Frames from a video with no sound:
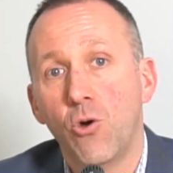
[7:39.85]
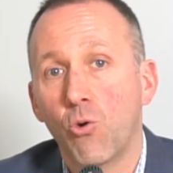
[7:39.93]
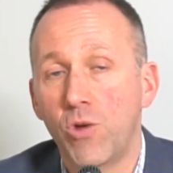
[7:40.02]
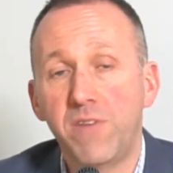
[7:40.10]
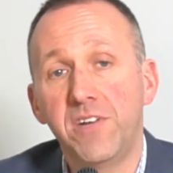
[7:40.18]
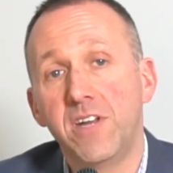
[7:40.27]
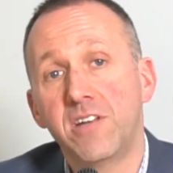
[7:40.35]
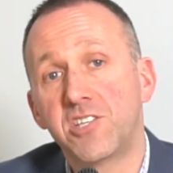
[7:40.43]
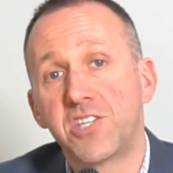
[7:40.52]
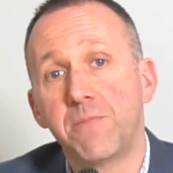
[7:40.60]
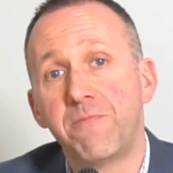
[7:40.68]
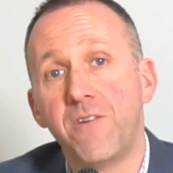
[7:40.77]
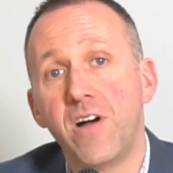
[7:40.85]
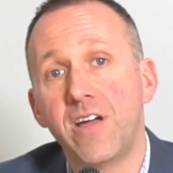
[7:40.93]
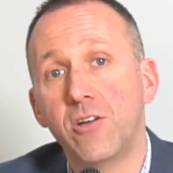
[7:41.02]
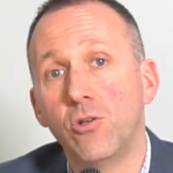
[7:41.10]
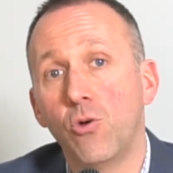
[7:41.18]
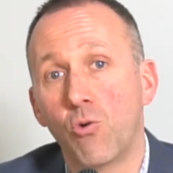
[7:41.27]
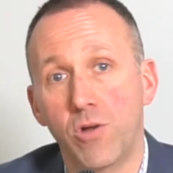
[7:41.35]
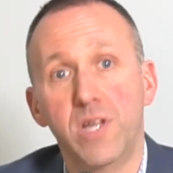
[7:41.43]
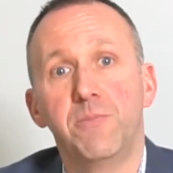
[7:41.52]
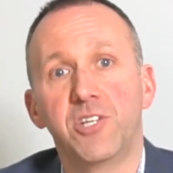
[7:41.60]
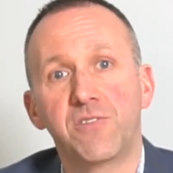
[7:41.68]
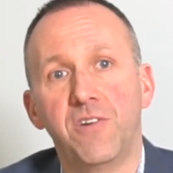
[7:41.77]
or even in a zip file or an
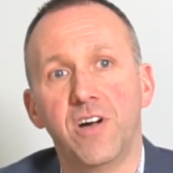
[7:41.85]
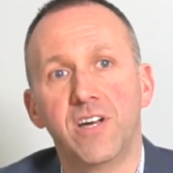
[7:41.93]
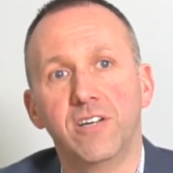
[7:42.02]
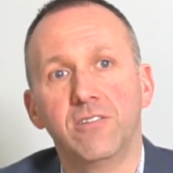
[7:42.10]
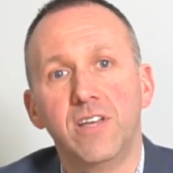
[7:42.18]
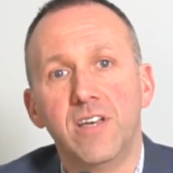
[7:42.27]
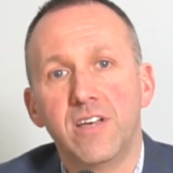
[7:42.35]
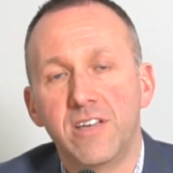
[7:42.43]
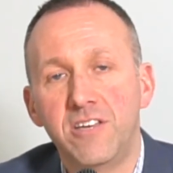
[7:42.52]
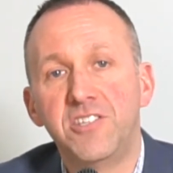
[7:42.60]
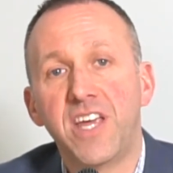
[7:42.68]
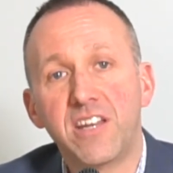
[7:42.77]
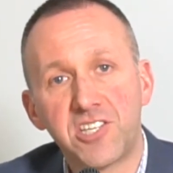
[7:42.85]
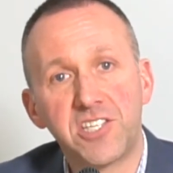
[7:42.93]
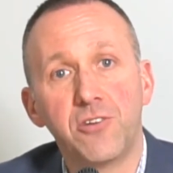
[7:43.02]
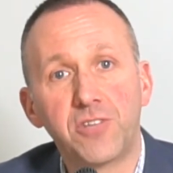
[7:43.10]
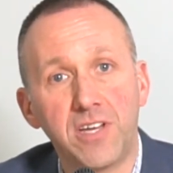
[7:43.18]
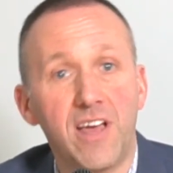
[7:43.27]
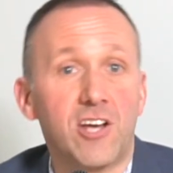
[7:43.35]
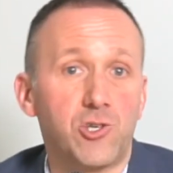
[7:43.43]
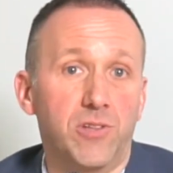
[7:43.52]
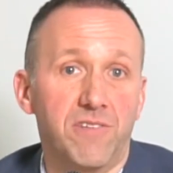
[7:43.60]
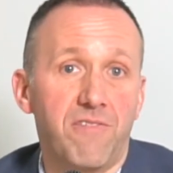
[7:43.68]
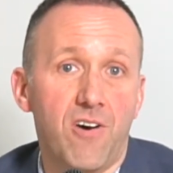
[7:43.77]
image file, DataStealth can
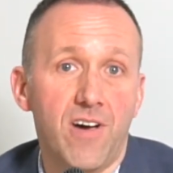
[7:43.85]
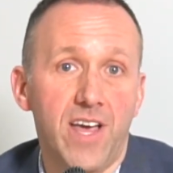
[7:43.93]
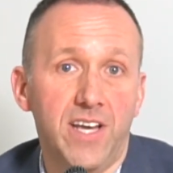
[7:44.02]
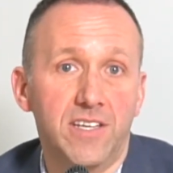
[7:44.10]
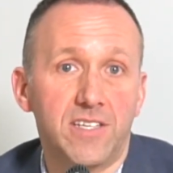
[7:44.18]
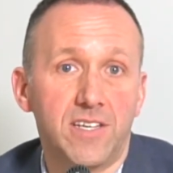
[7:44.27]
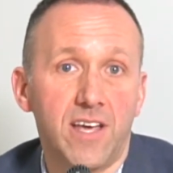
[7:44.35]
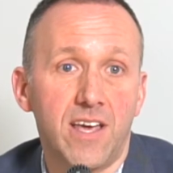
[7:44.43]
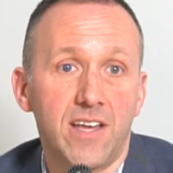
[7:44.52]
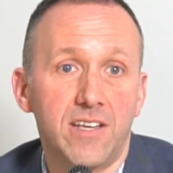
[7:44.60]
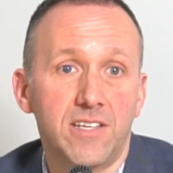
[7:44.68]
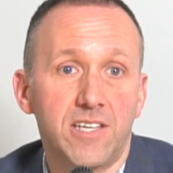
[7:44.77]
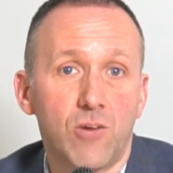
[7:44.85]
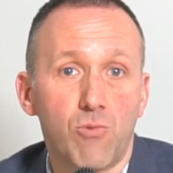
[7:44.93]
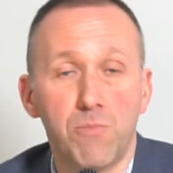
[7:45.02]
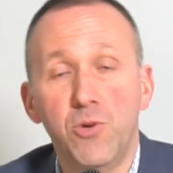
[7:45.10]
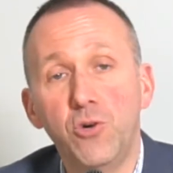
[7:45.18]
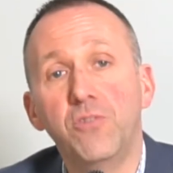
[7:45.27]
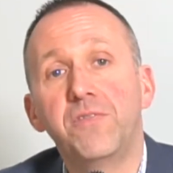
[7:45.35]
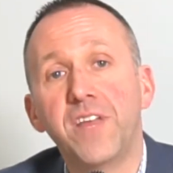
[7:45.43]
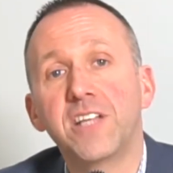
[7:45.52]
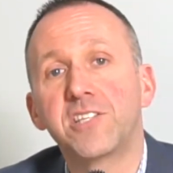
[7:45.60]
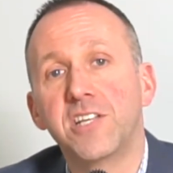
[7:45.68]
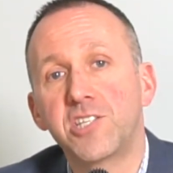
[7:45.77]
actually find and remove
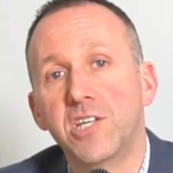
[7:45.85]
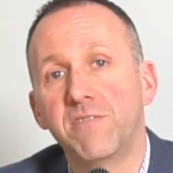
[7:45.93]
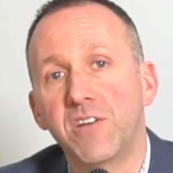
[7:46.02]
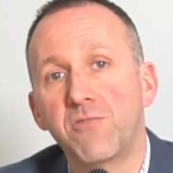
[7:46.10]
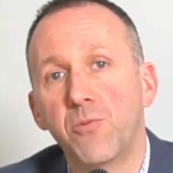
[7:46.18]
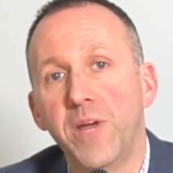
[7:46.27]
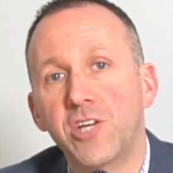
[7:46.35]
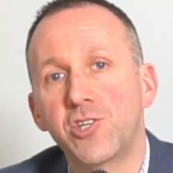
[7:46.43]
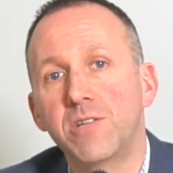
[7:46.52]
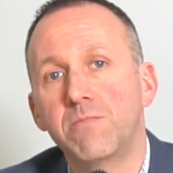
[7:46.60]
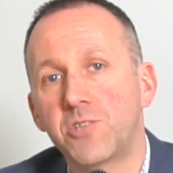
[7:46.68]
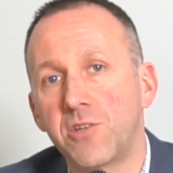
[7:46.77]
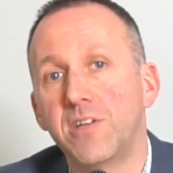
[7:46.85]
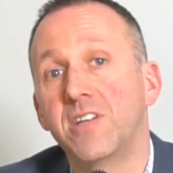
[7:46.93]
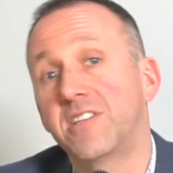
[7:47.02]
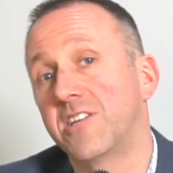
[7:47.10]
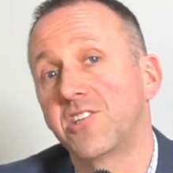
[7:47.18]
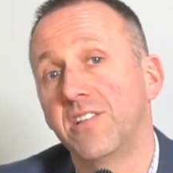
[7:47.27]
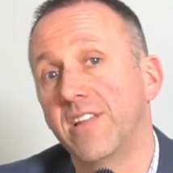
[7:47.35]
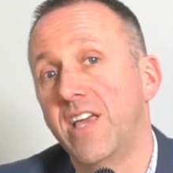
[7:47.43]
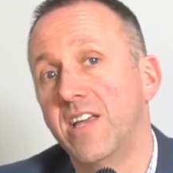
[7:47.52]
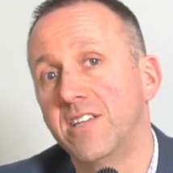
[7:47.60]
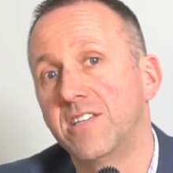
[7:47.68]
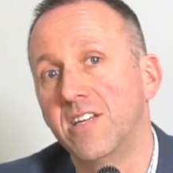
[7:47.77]
that sensitive information so that it doesn't
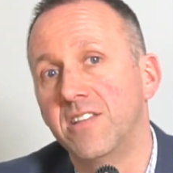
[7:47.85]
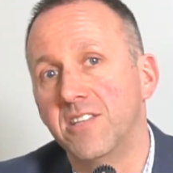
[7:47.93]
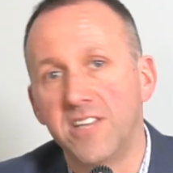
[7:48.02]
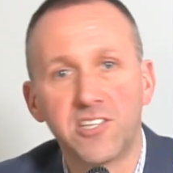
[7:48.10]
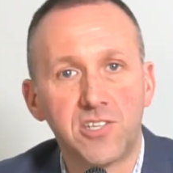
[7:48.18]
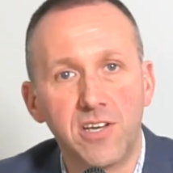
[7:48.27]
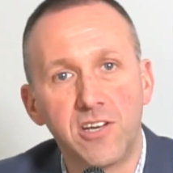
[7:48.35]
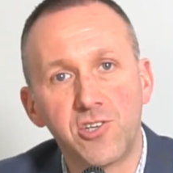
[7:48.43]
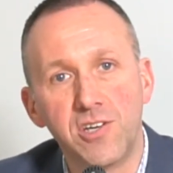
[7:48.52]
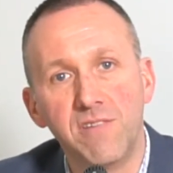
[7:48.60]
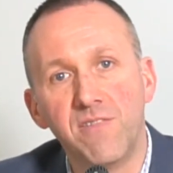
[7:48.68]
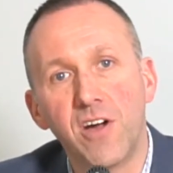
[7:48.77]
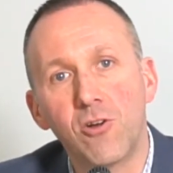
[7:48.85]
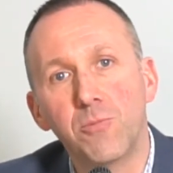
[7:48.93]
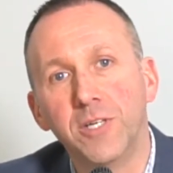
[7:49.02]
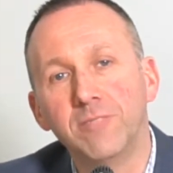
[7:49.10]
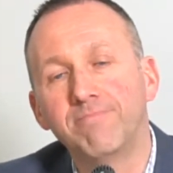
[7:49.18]
land in the destination environment.